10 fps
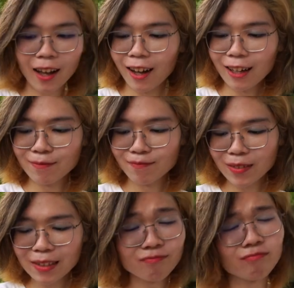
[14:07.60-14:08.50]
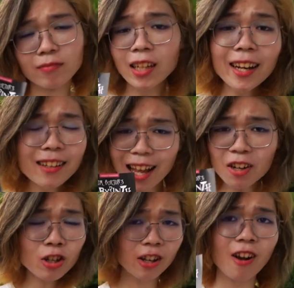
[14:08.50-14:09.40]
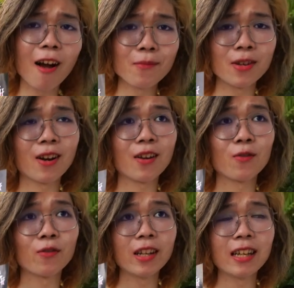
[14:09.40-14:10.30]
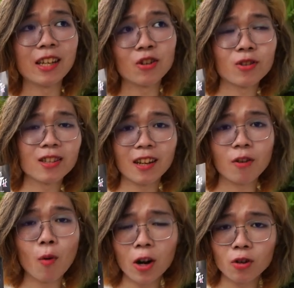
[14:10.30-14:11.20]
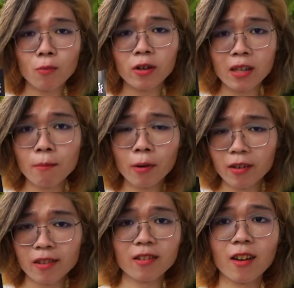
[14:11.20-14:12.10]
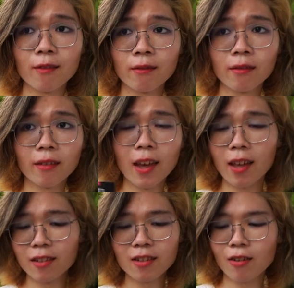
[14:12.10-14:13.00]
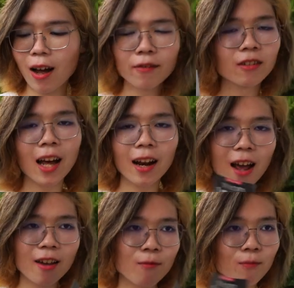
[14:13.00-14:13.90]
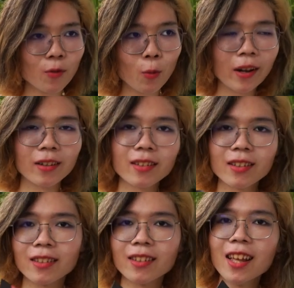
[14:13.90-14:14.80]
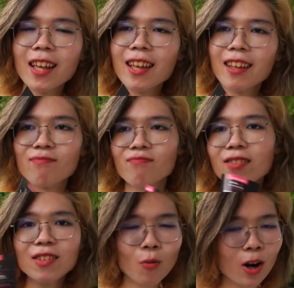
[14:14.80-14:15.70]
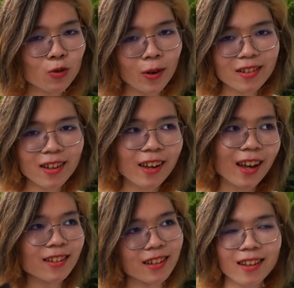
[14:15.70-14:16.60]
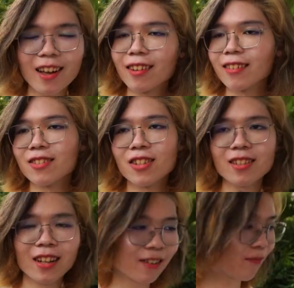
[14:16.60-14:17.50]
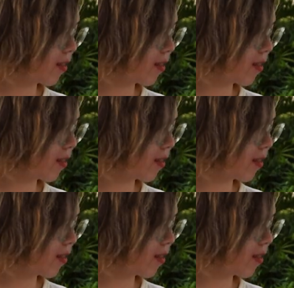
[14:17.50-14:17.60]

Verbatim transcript: Um, but yeah, this actually got me like really interested in watching more Tim Burton stuff. And so after that, I went and watch Wednesday as I said and just like